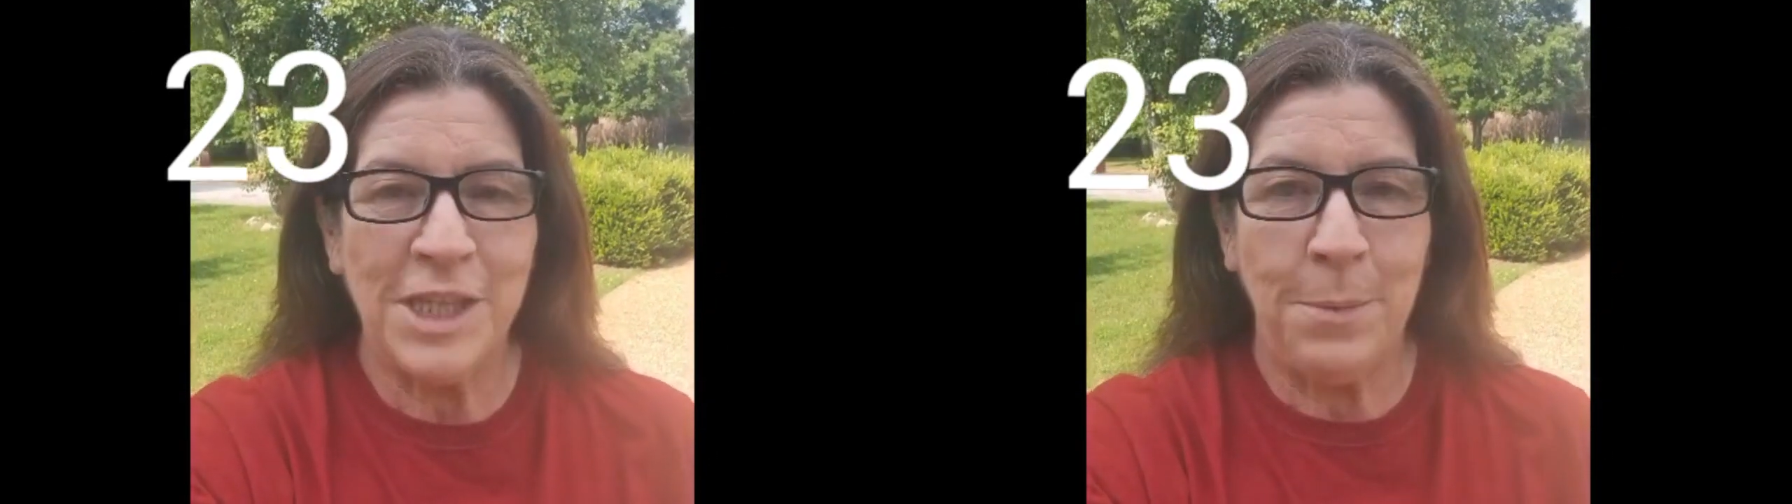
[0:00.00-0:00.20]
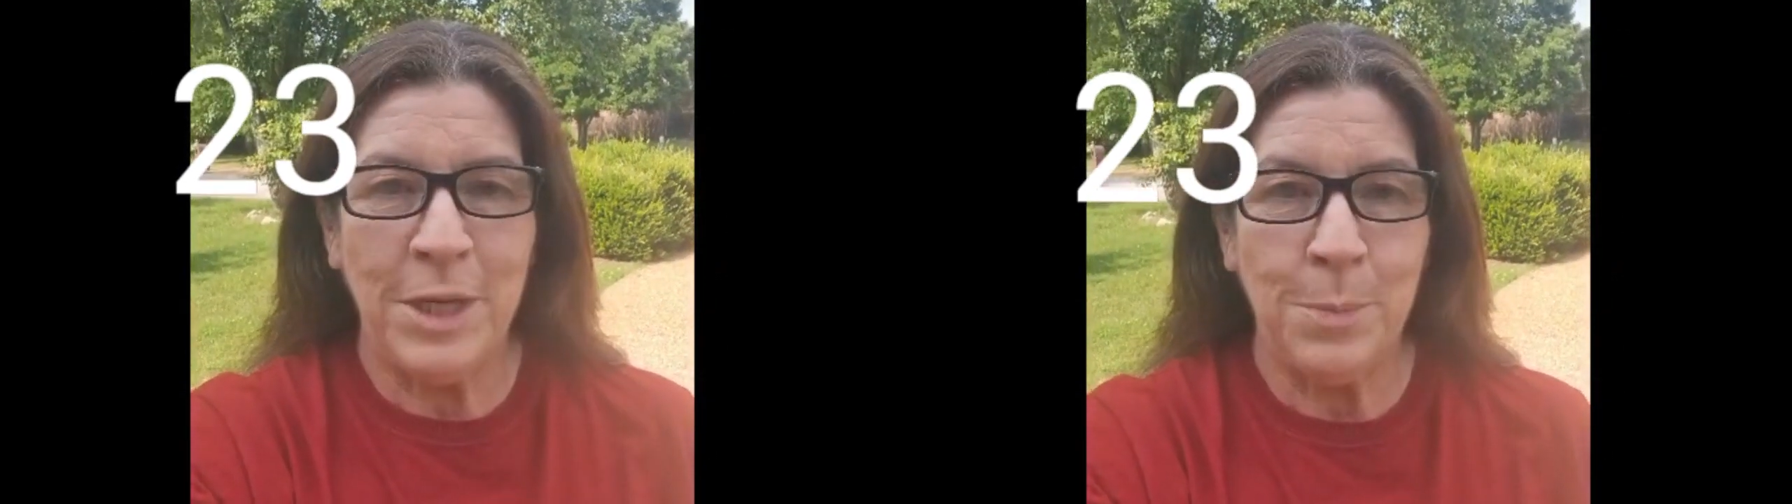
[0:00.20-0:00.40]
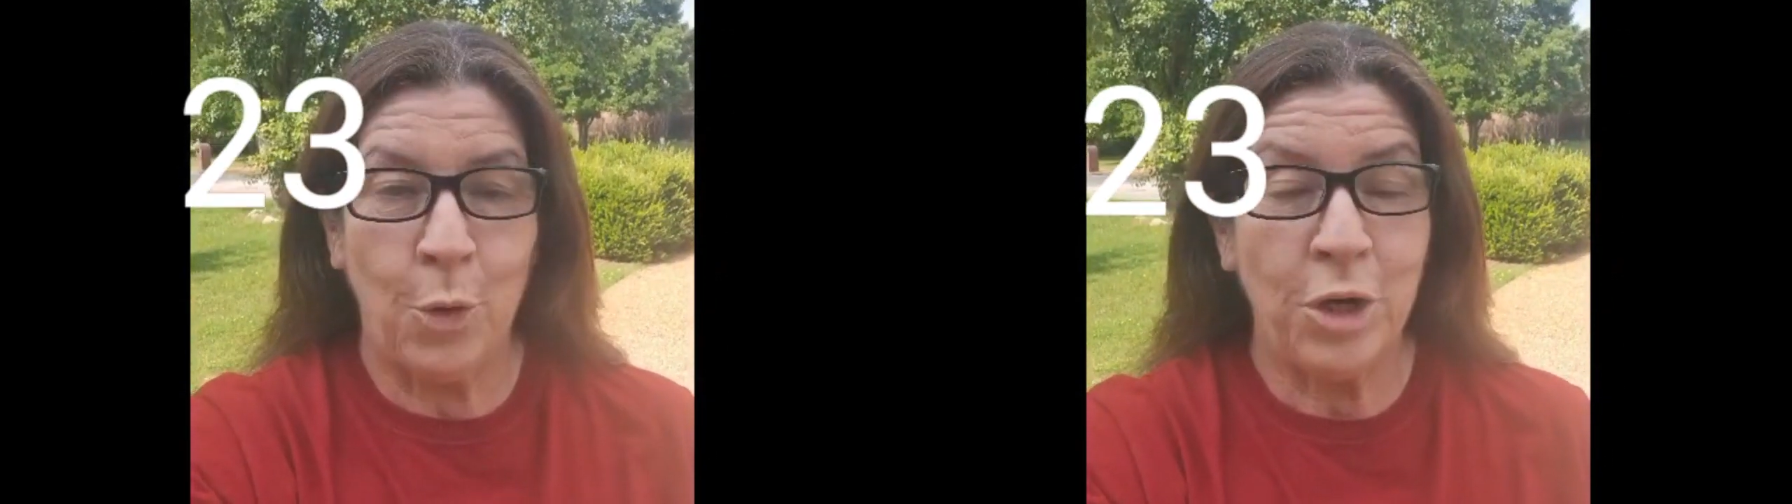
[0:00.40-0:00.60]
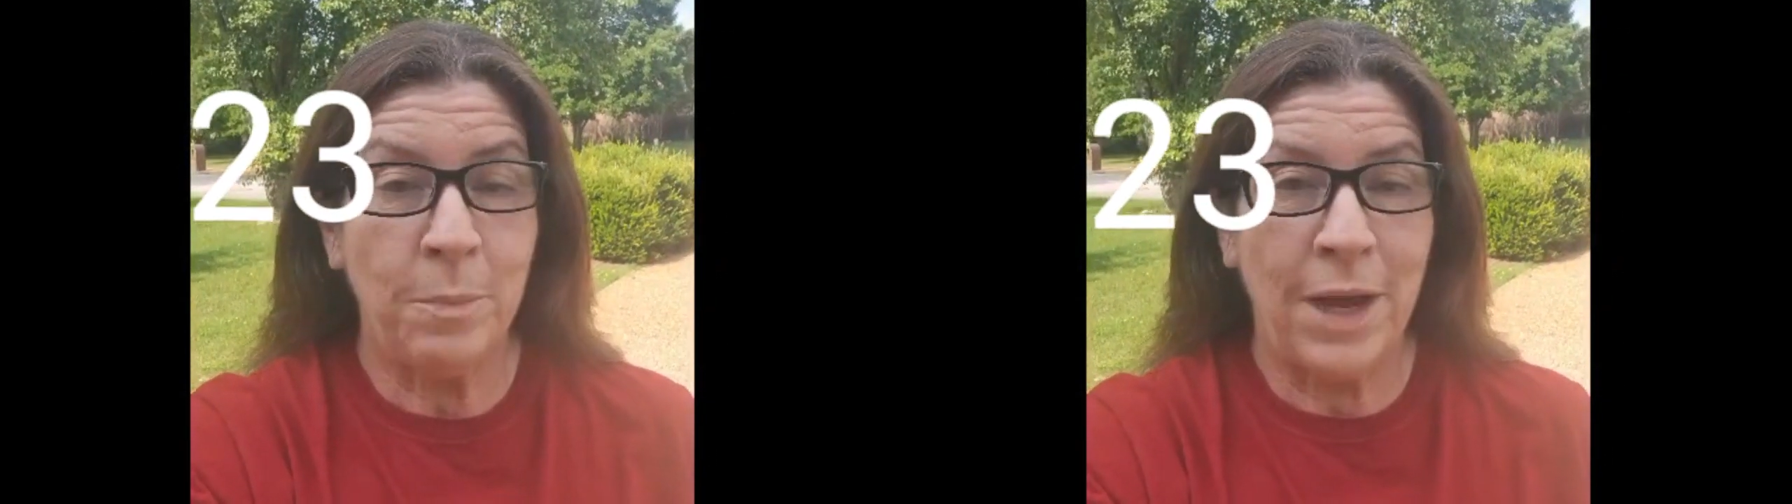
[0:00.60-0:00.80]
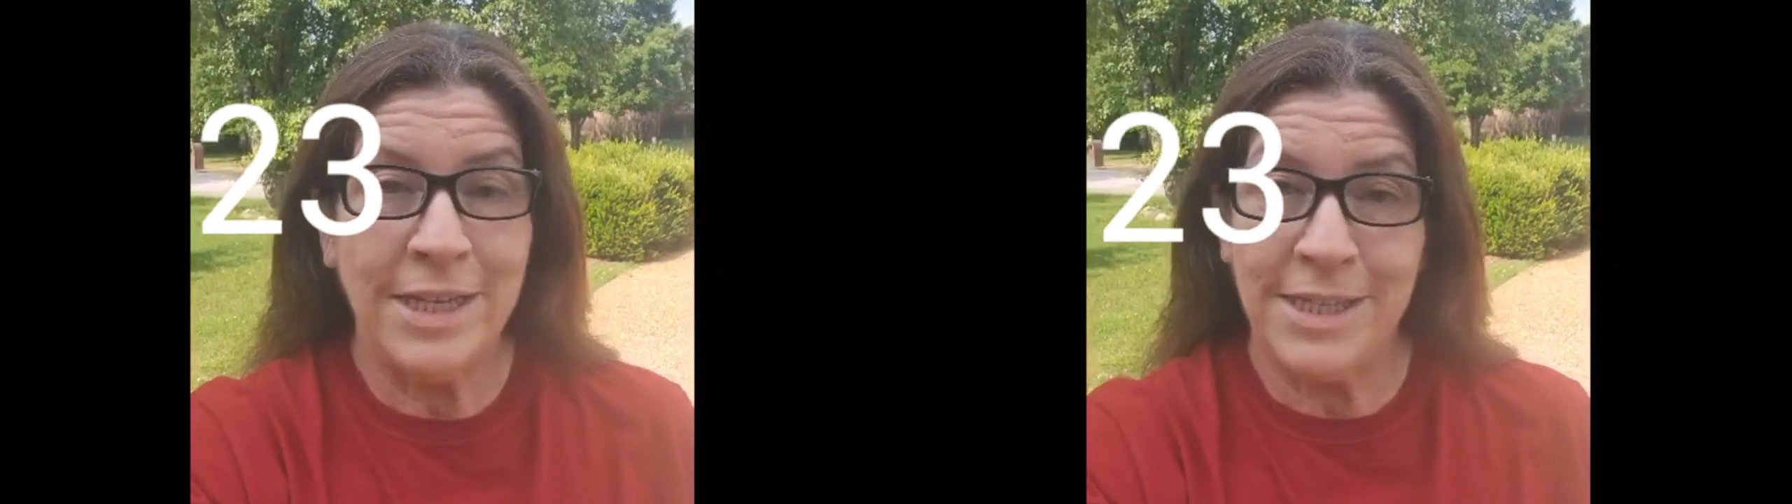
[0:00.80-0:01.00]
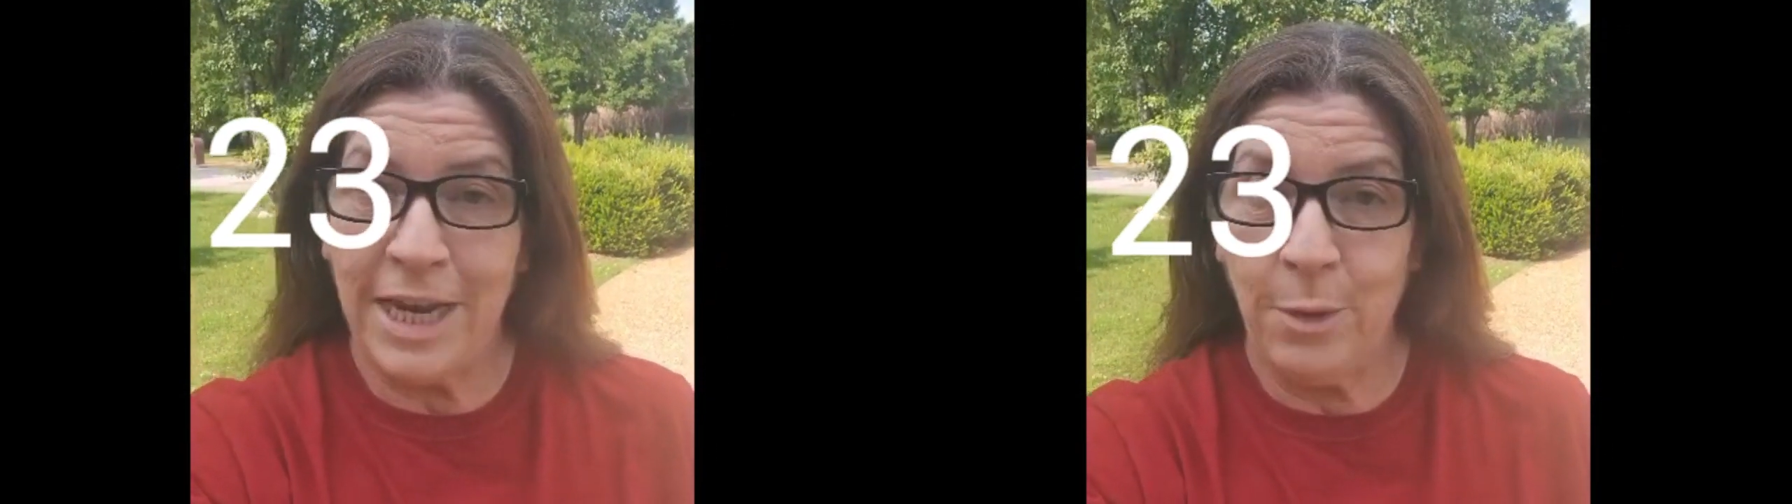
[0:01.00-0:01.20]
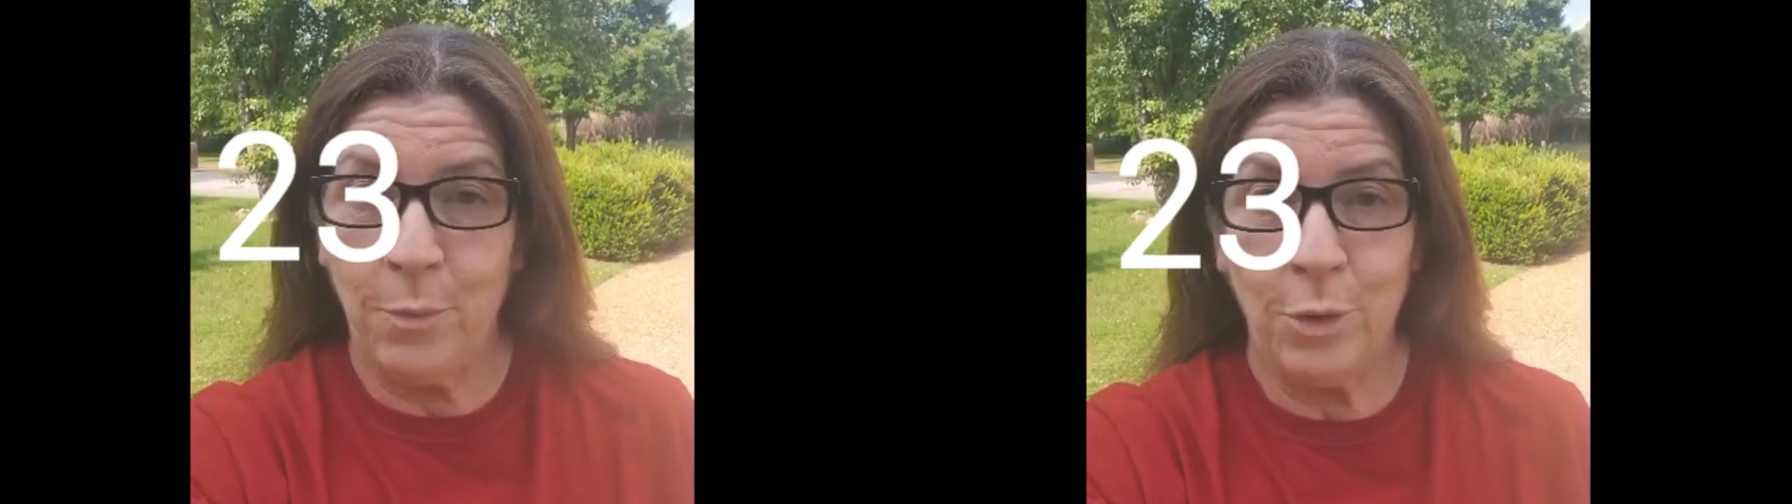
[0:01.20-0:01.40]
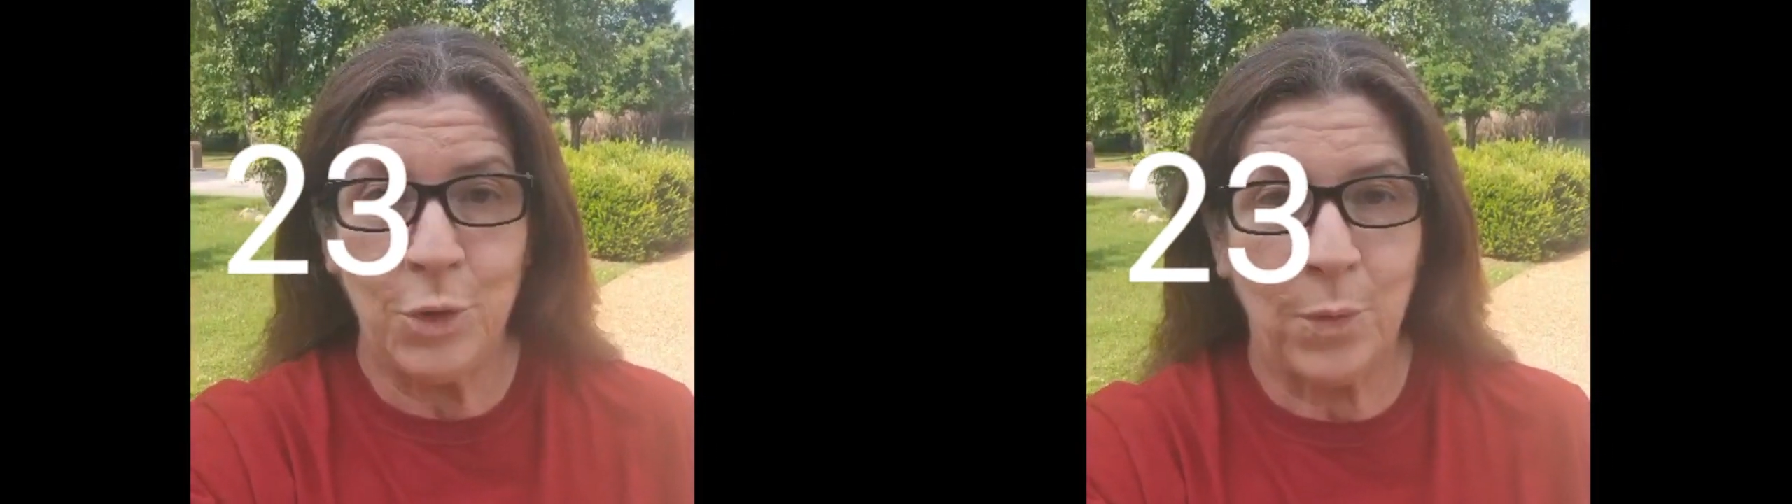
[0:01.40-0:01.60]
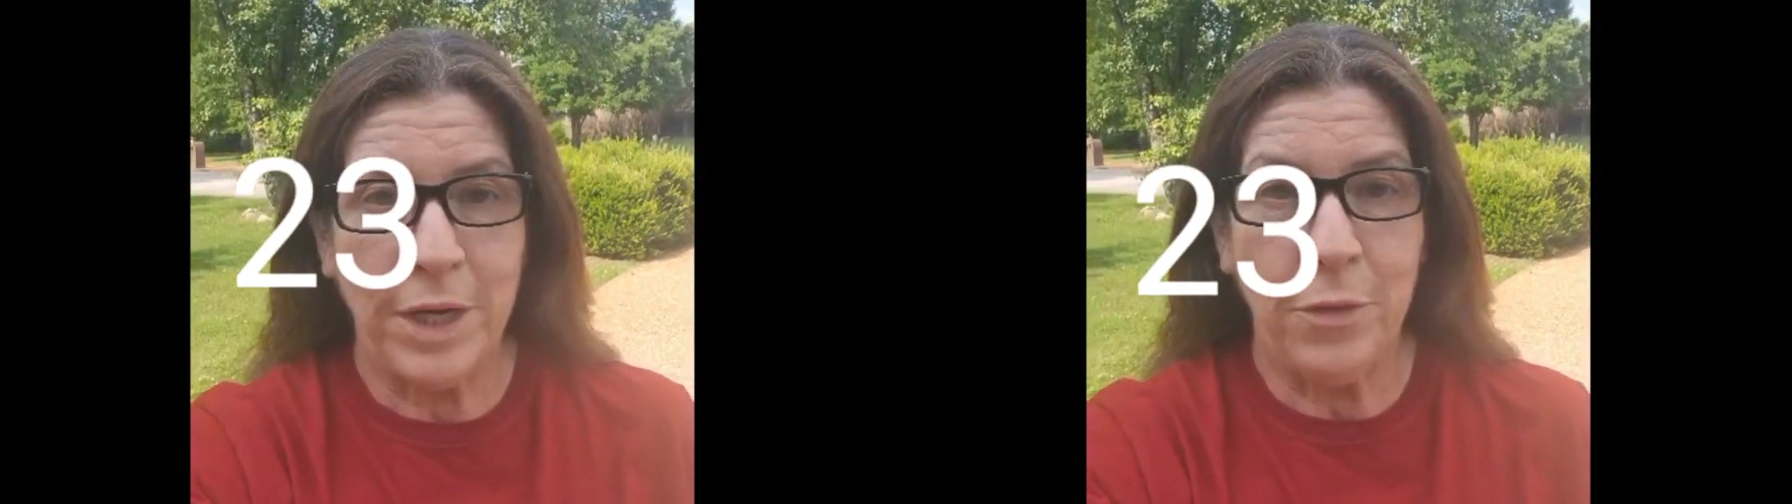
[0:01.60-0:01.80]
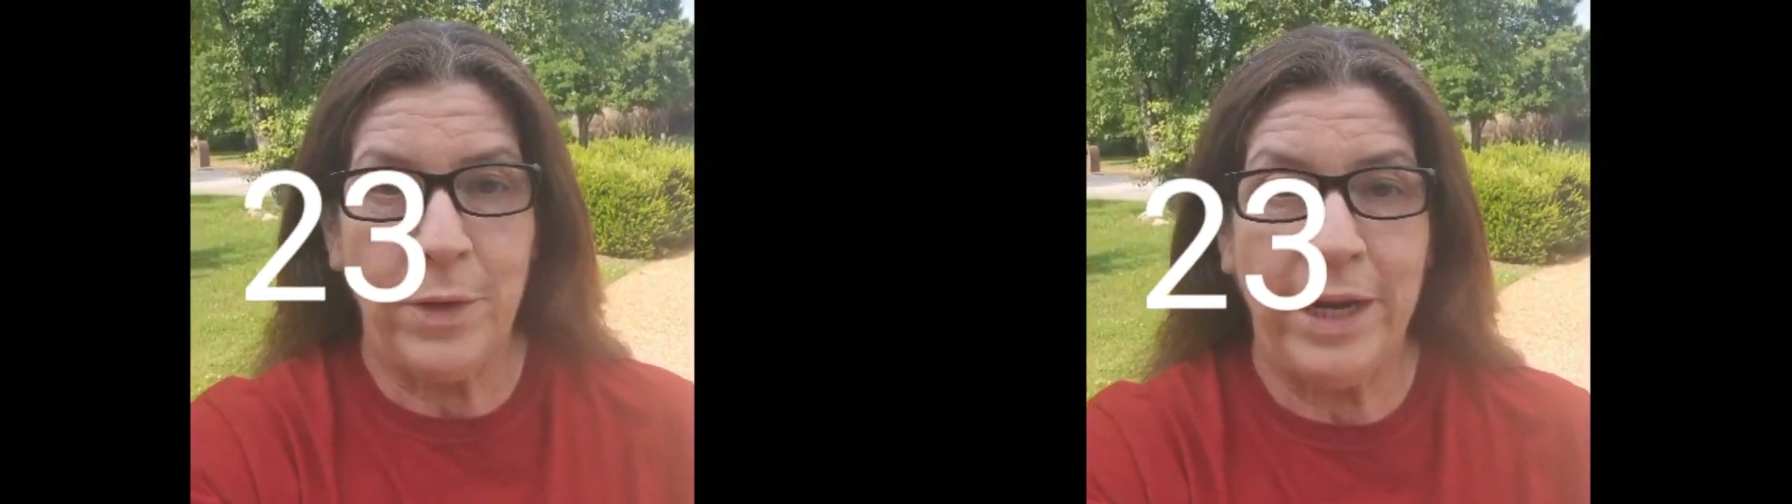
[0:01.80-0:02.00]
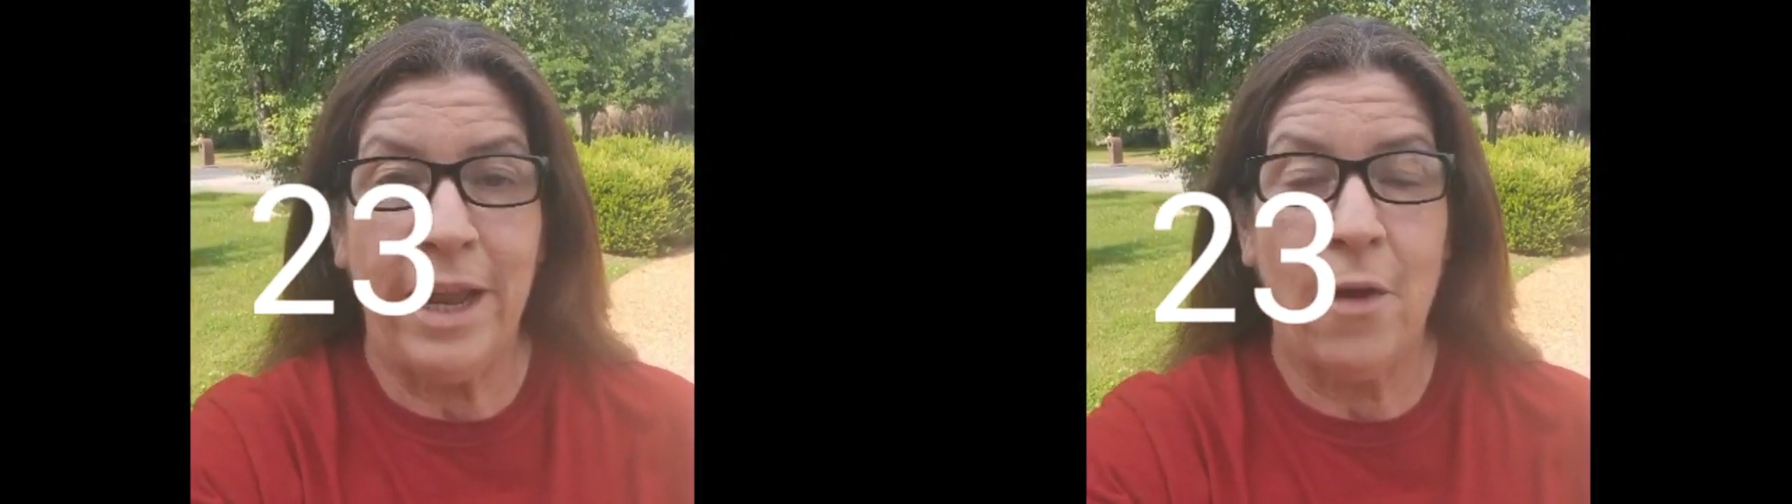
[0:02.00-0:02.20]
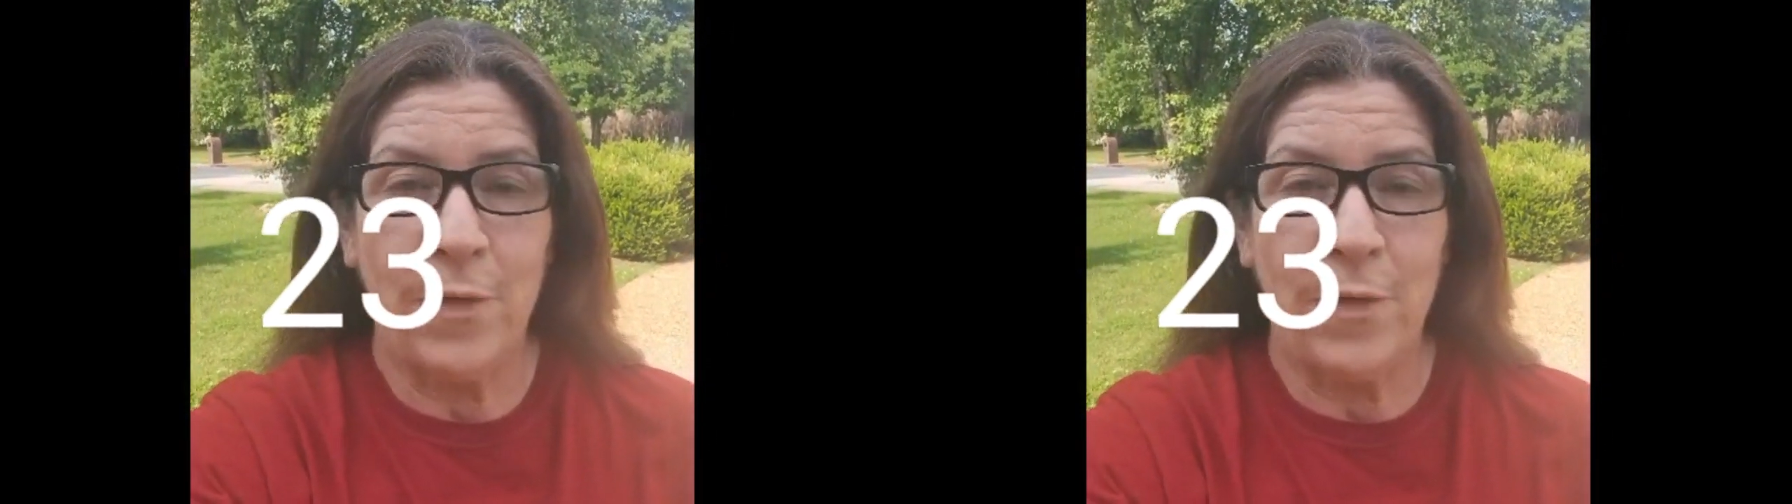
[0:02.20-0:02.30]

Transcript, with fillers: Simi's bordered by State Route 23,